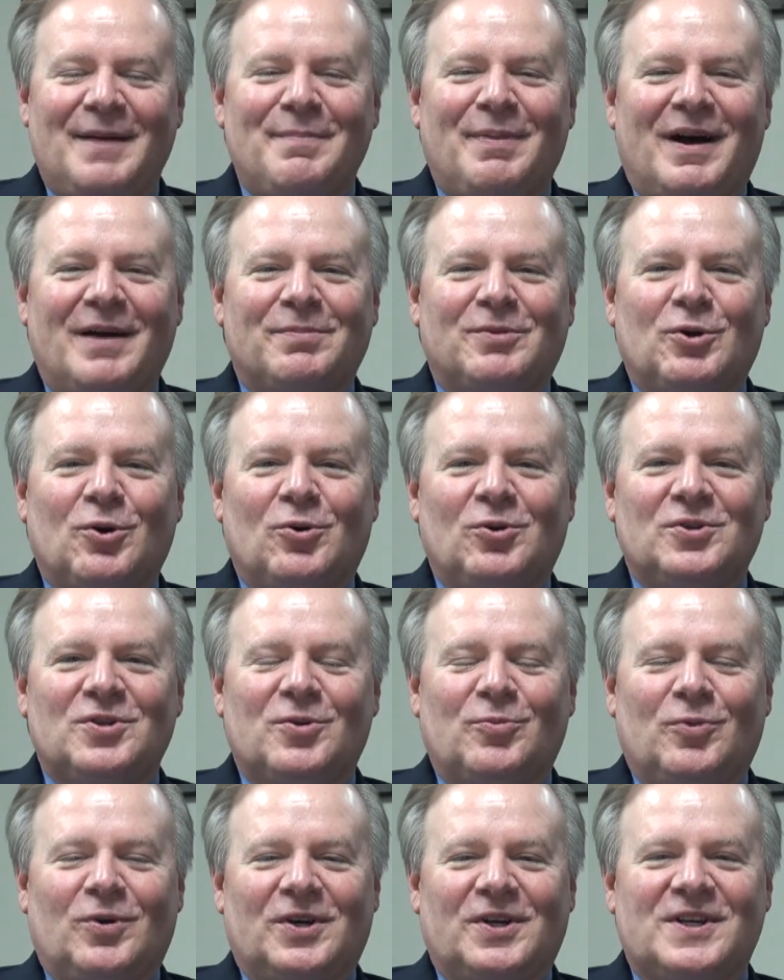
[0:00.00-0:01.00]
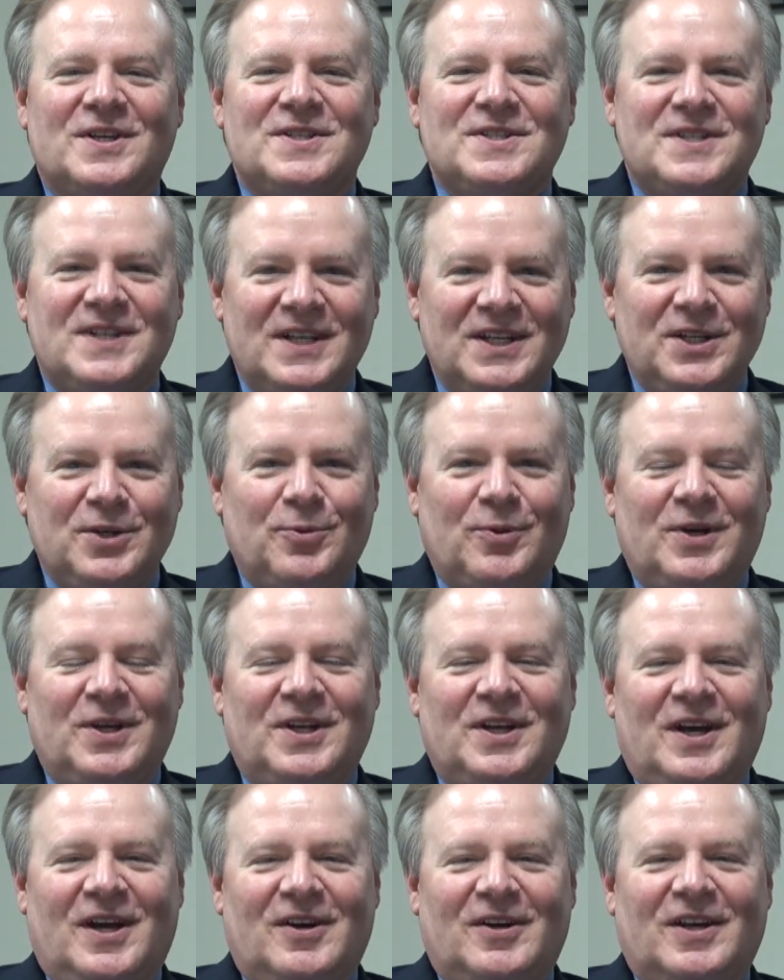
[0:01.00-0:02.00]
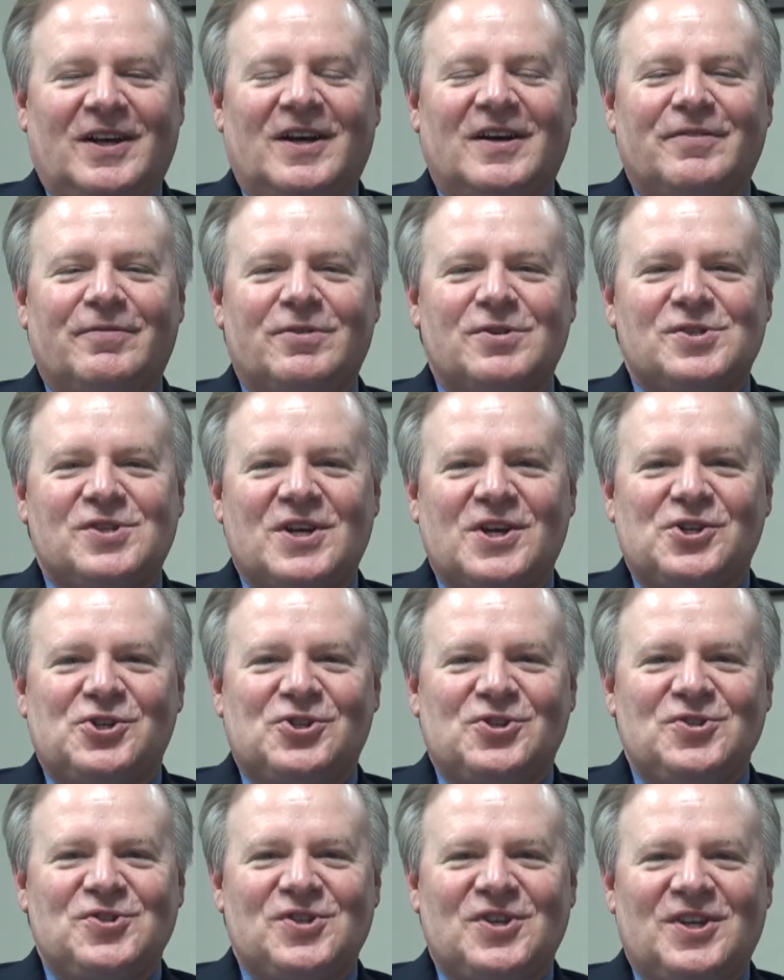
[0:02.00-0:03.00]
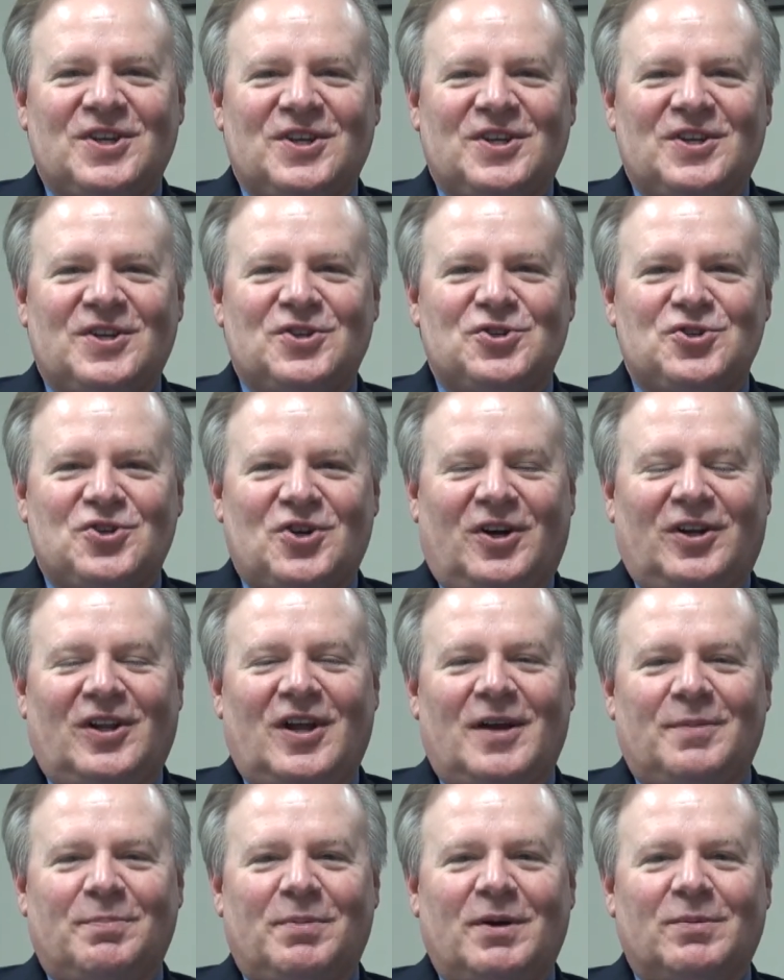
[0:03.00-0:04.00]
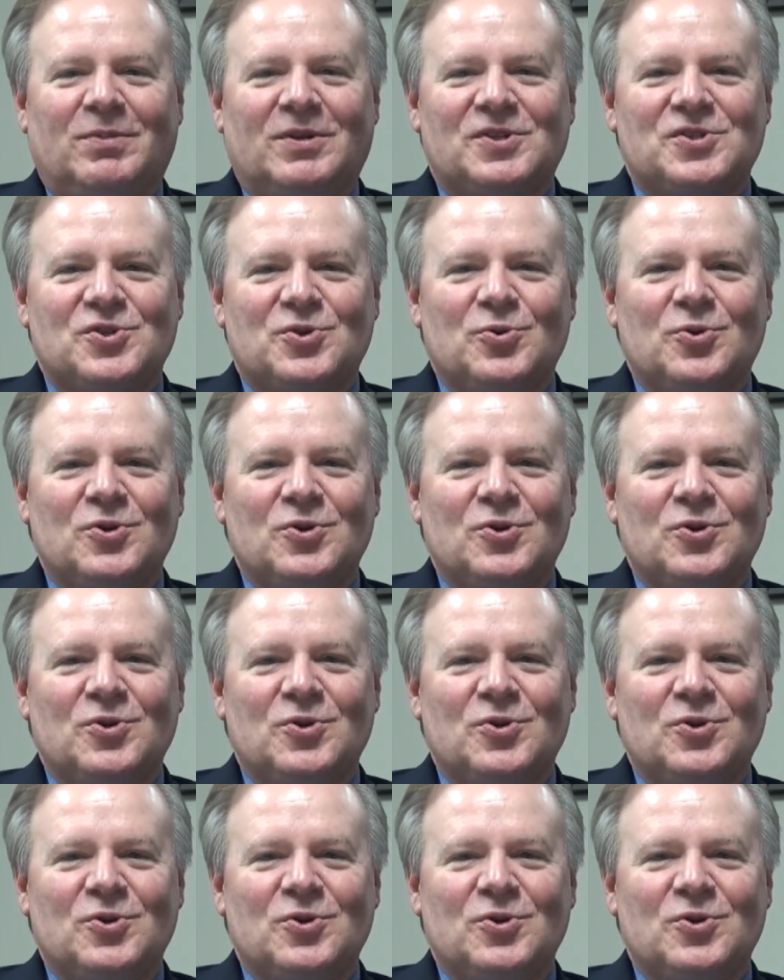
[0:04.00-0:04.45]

I'm Bob Colton. We're continuing our conversations in Charlotte Public